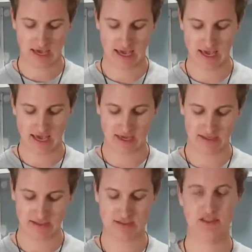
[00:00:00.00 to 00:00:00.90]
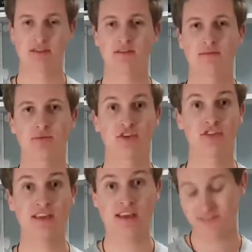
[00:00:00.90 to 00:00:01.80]
and put
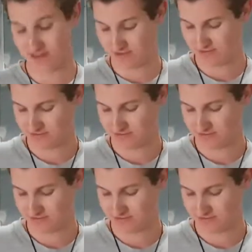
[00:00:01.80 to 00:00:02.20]
into the oven.